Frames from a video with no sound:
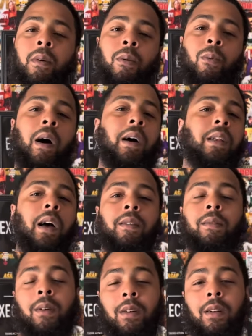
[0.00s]
Why not
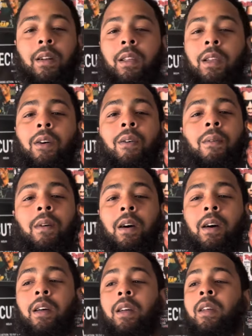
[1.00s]
starting in your own
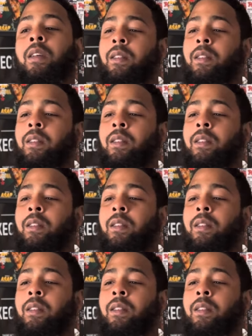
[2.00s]
hood?